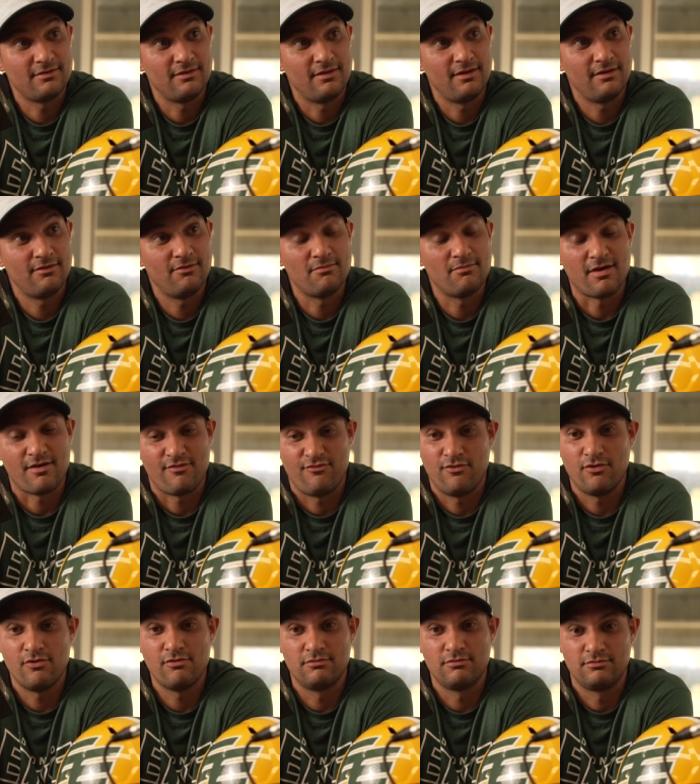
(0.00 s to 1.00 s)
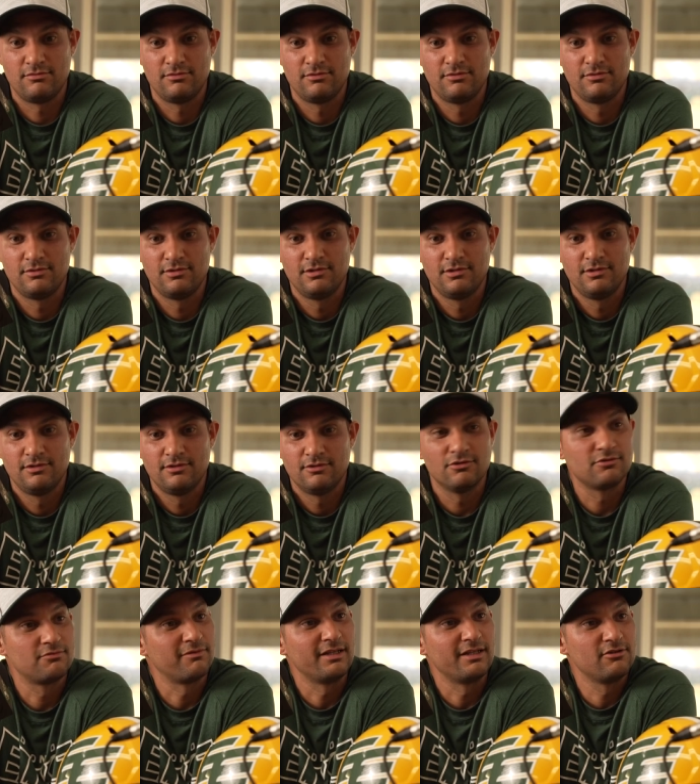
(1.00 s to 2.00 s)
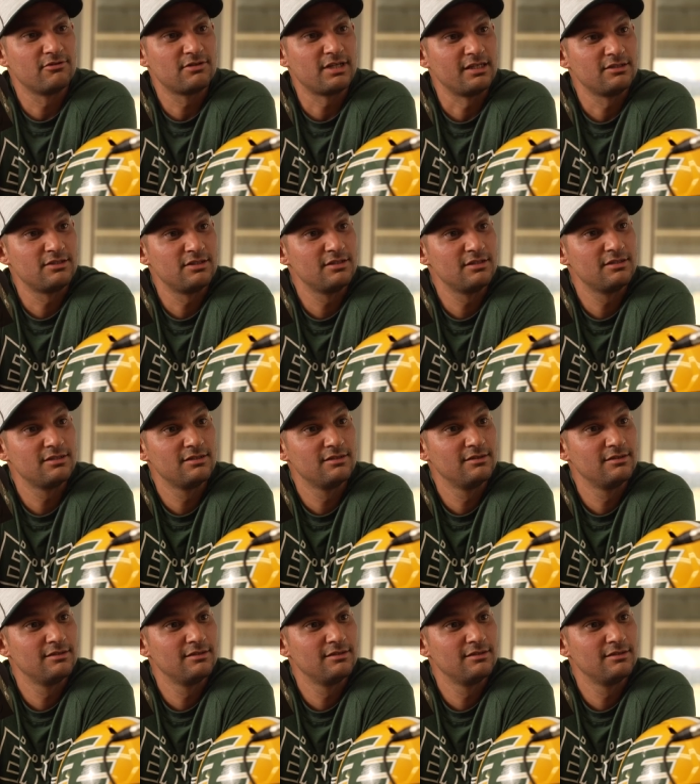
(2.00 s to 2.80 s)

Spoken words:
name in my phone. Oswaldo Sanchez.